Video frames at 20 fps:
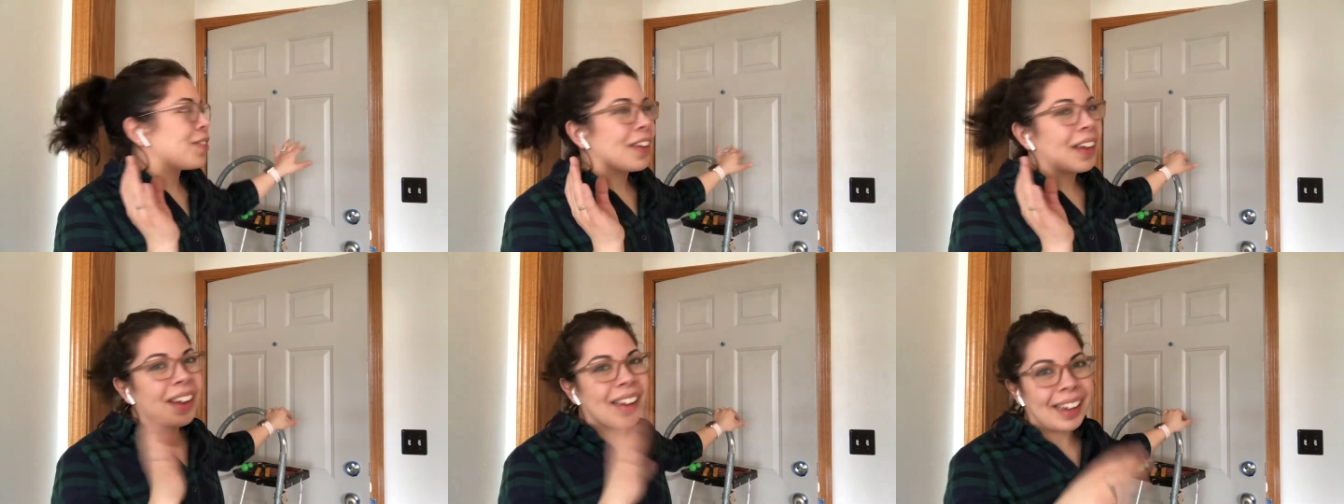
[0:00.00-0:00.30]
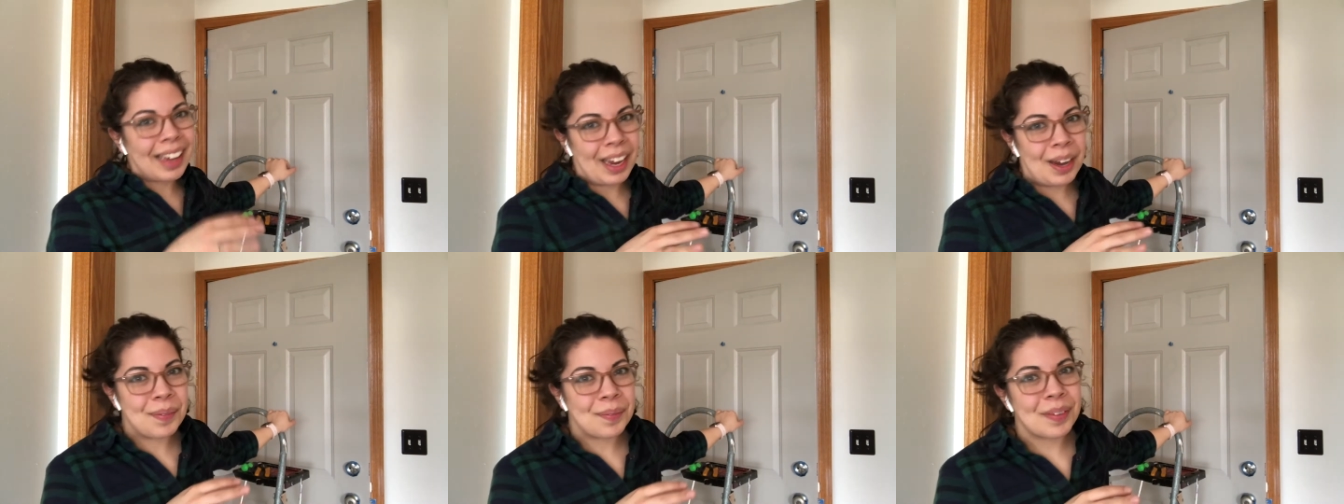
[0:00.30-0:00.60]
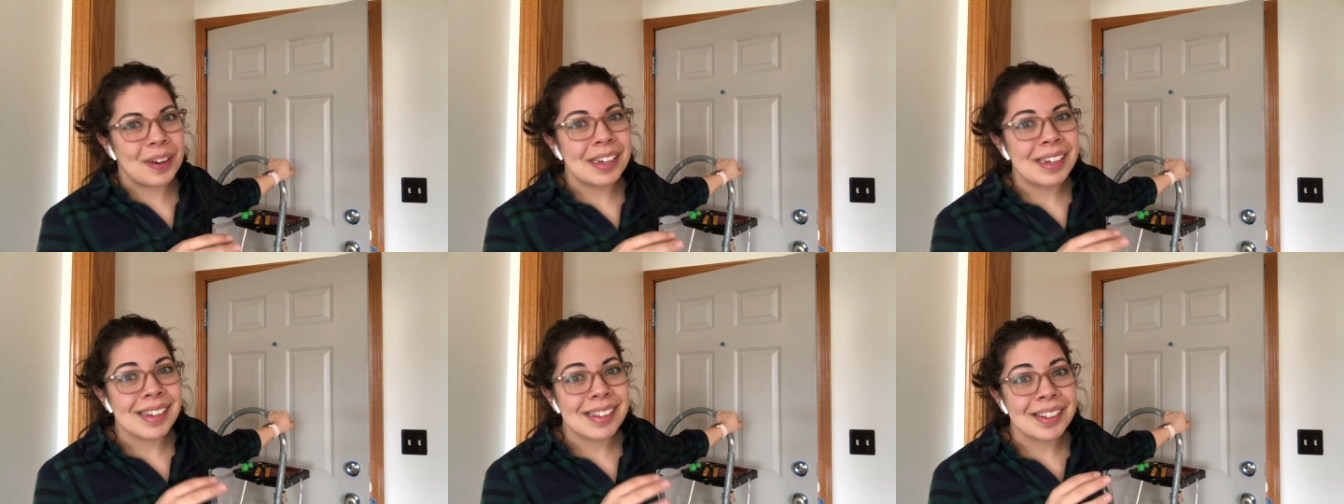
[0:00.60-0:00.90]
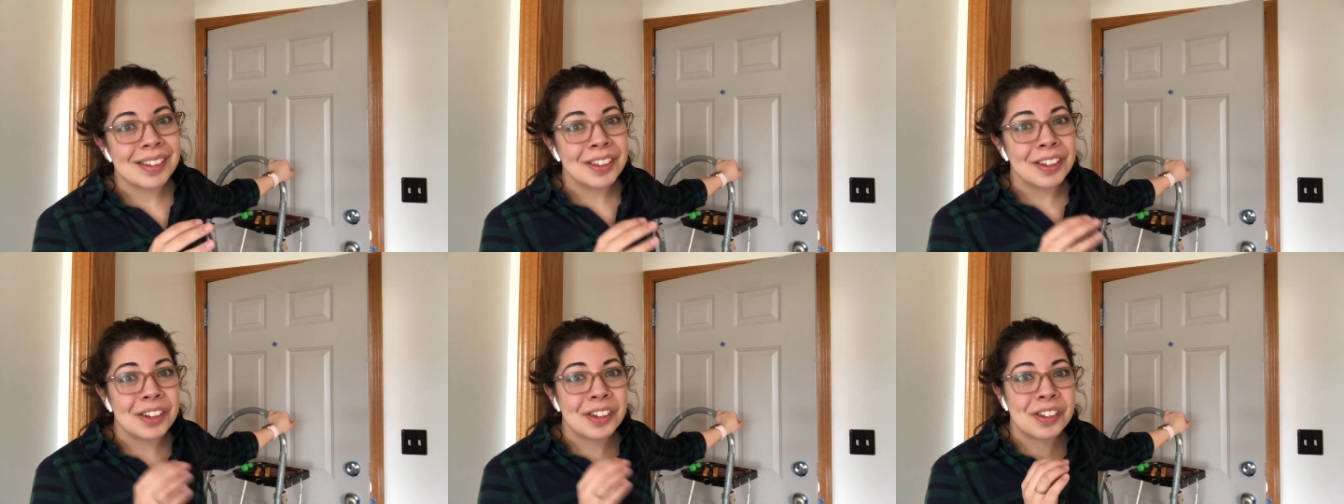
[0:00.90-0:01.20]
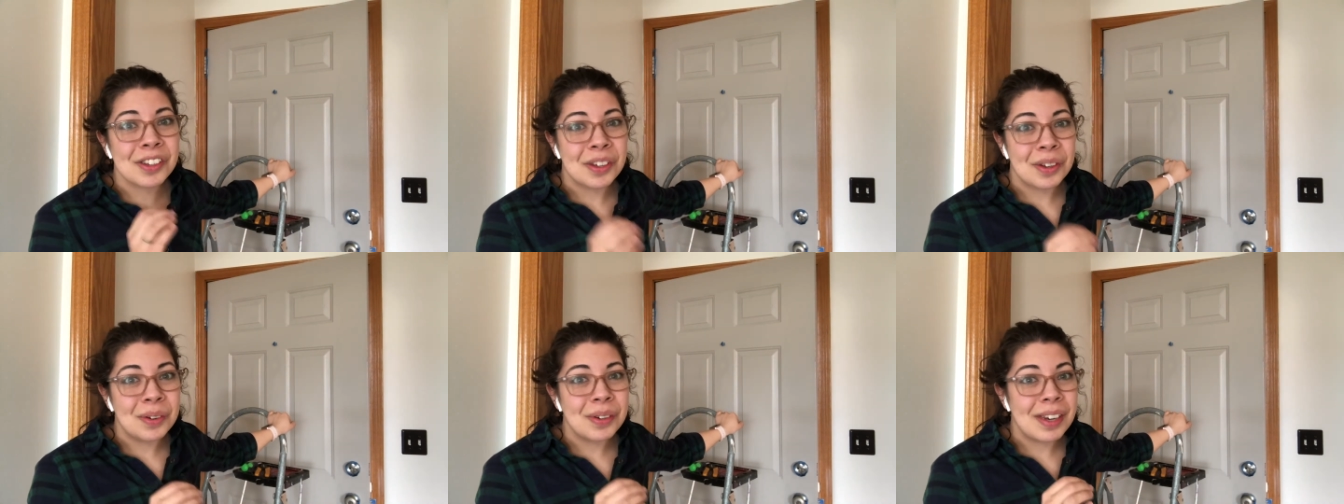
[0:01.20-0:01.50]
on camera, doesn't look
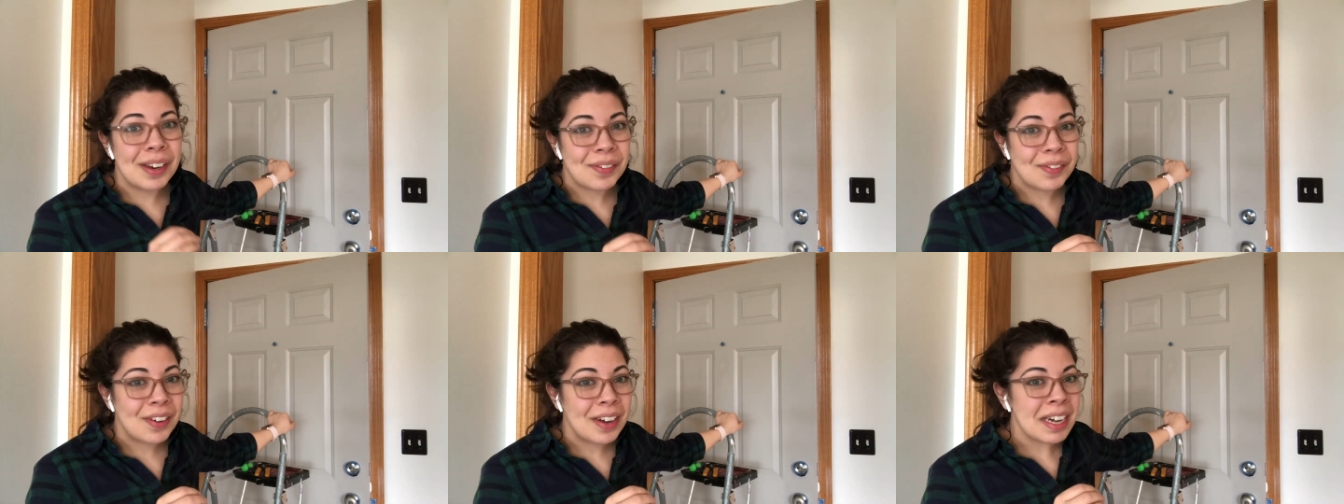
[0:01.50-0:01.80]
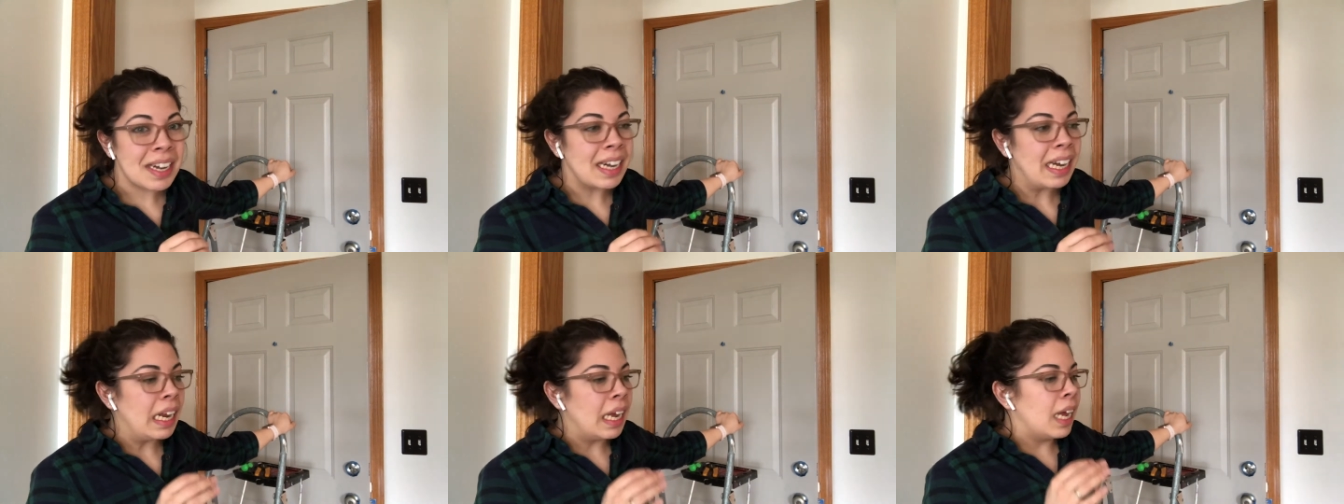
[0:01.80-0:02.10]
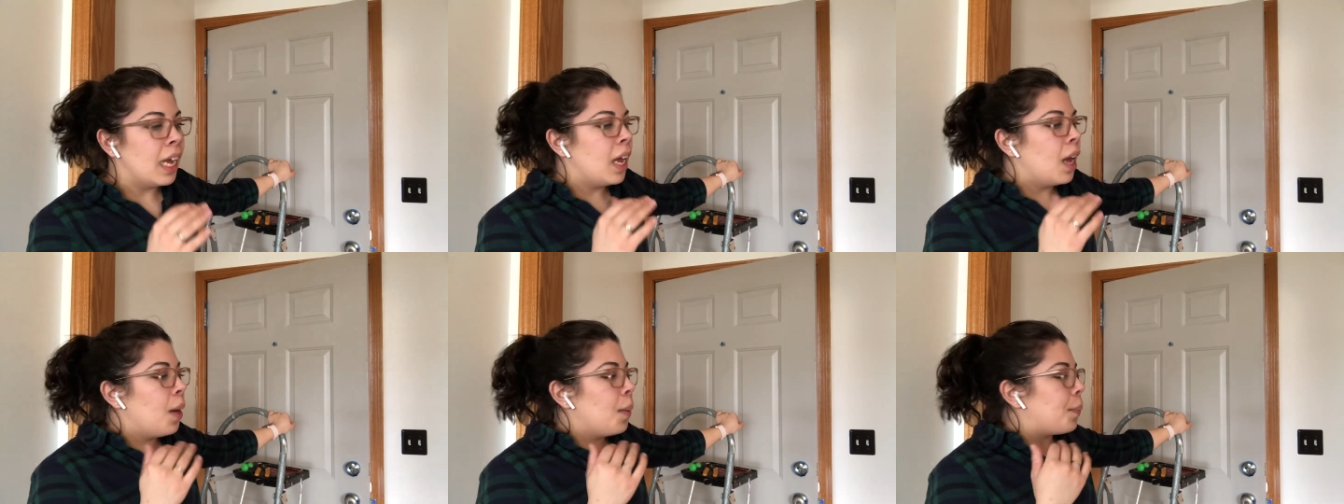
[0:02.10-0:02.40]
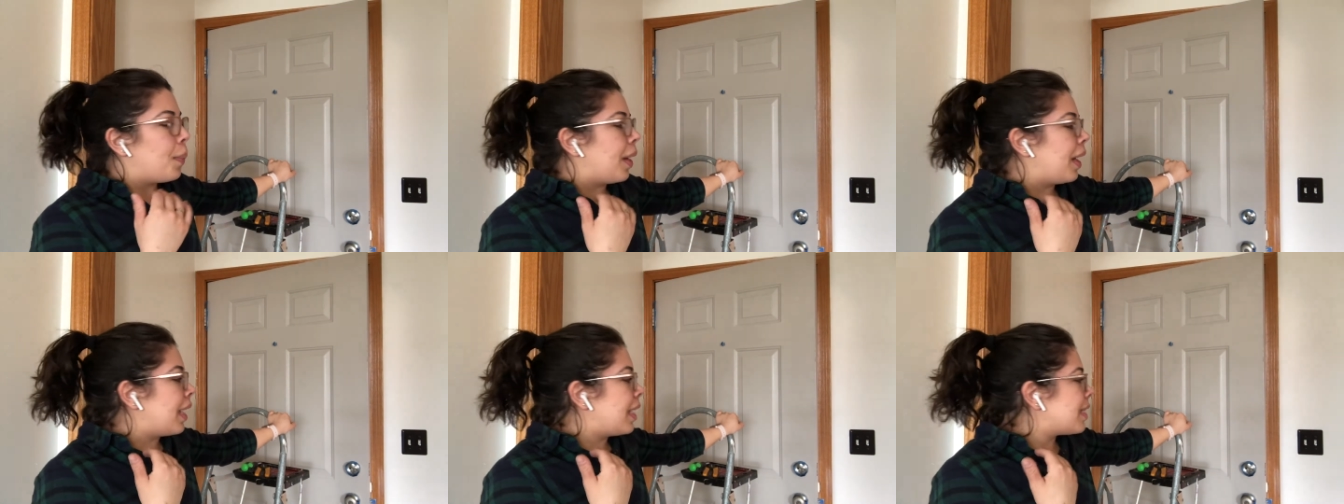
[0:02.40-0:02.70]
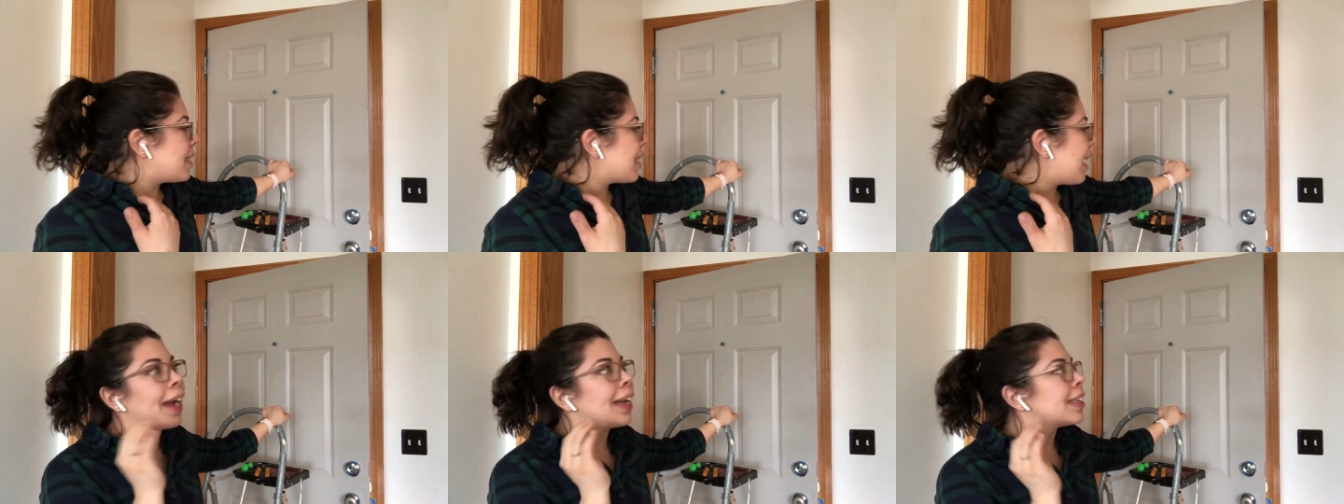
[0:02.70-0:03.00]
too different, but I